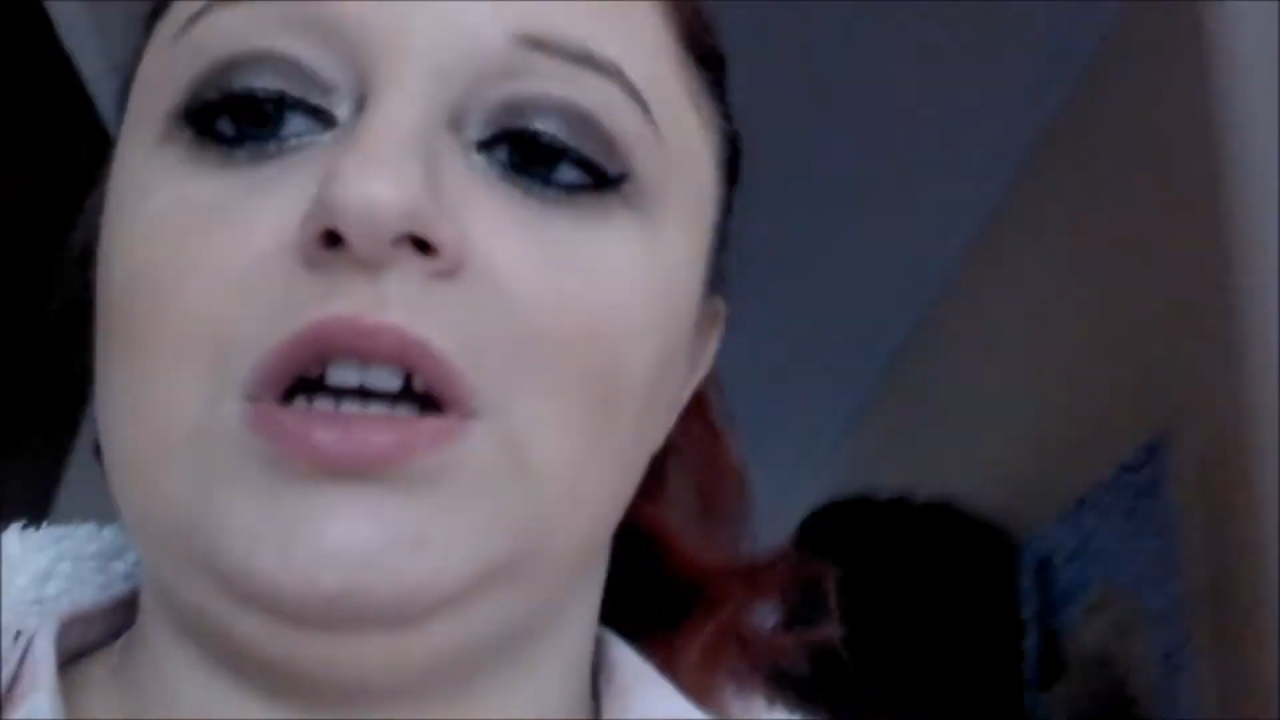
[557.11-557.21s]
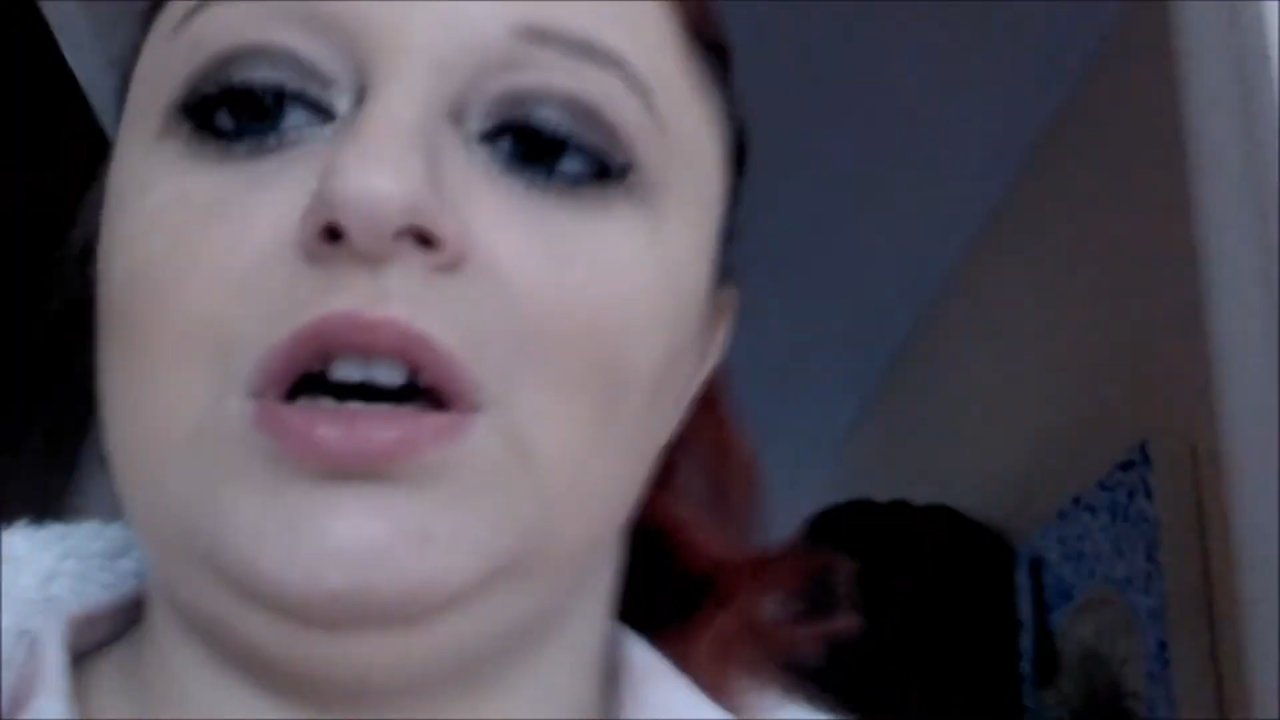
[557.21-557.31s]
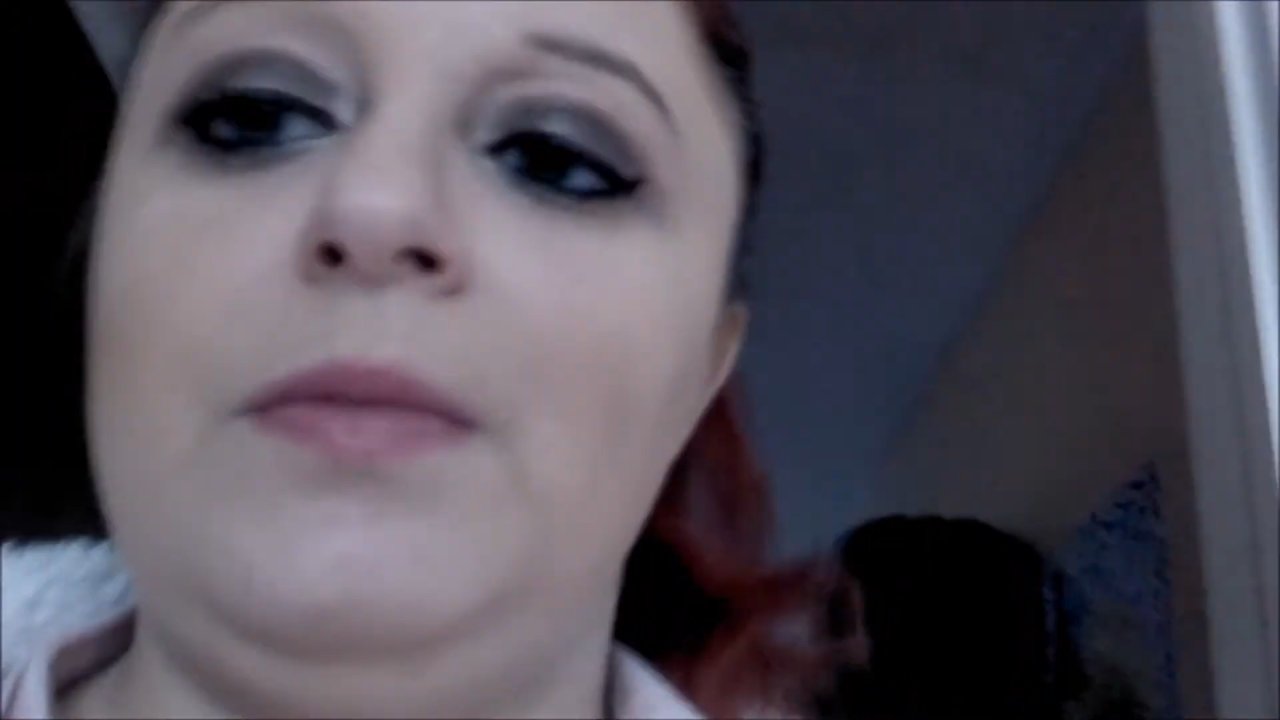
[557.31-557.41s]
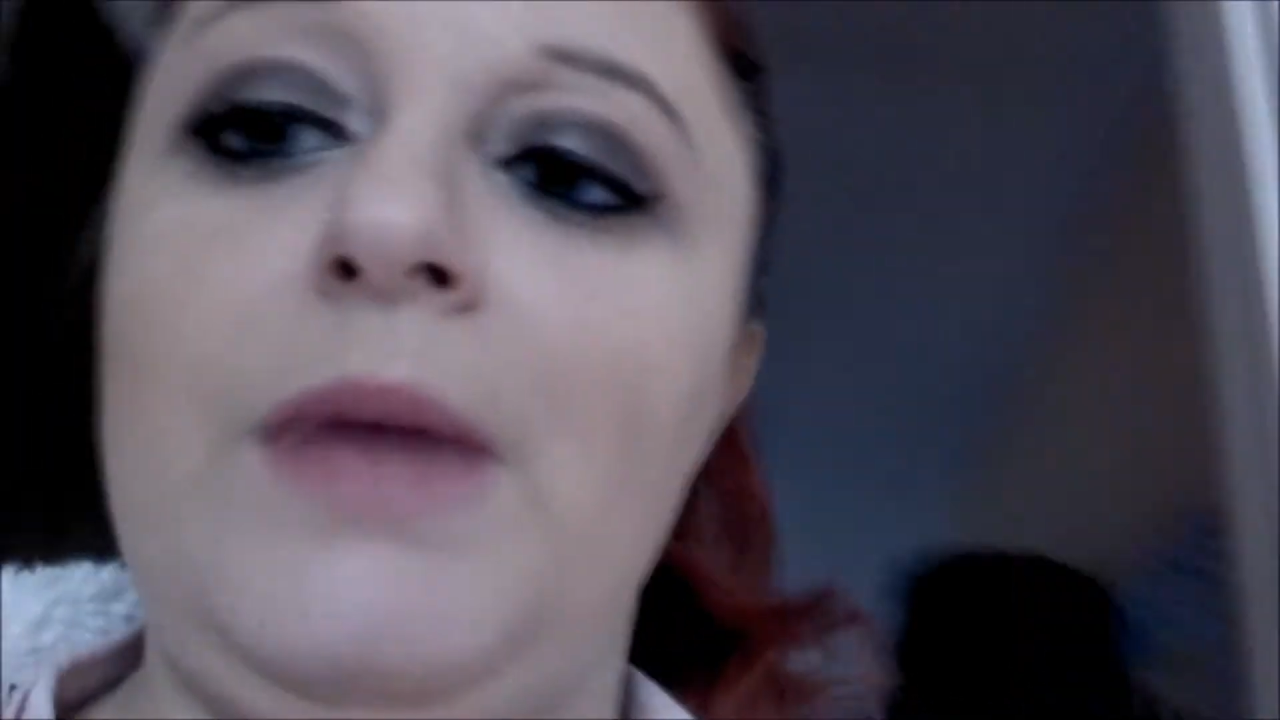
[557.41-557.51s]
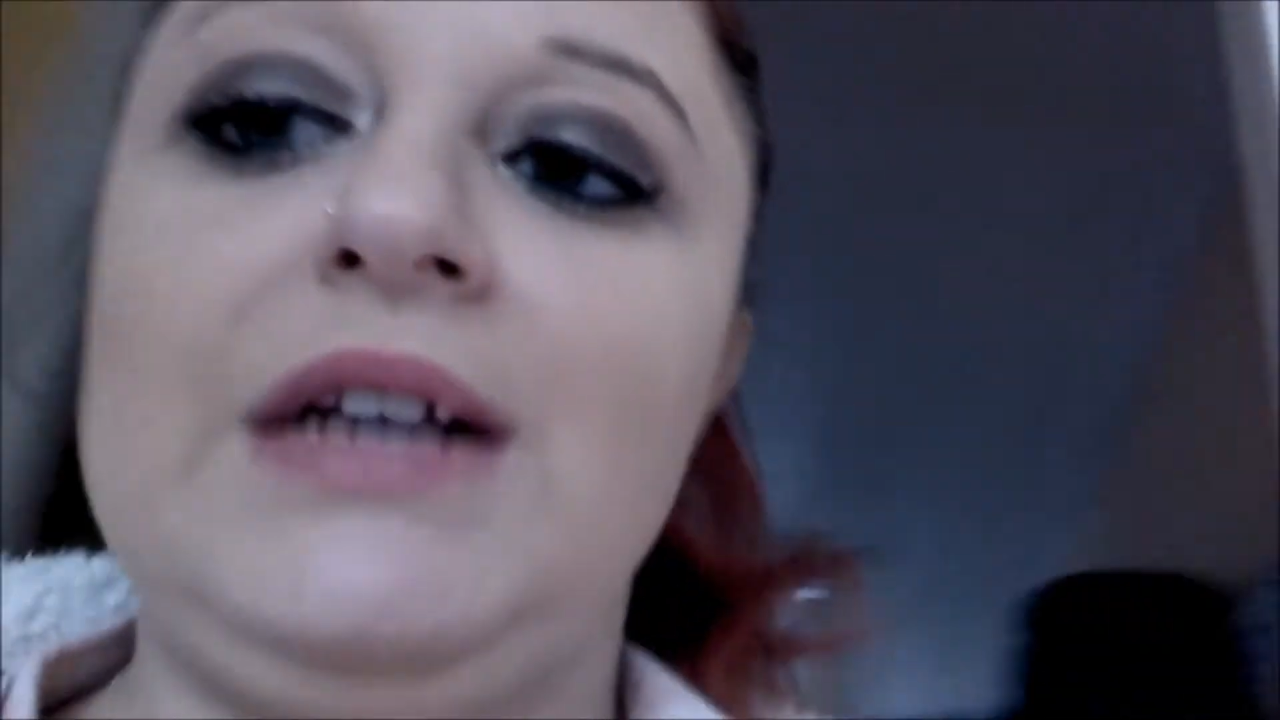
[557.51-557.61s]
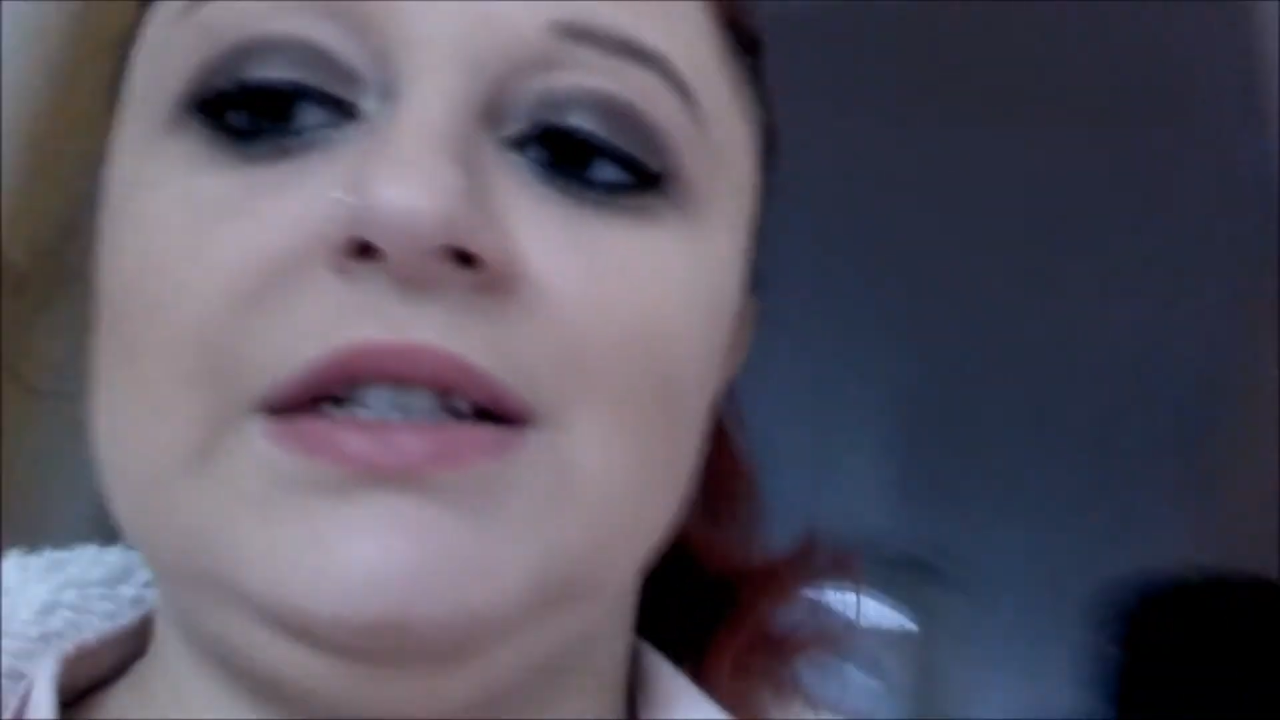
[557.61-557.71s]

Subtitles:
going to make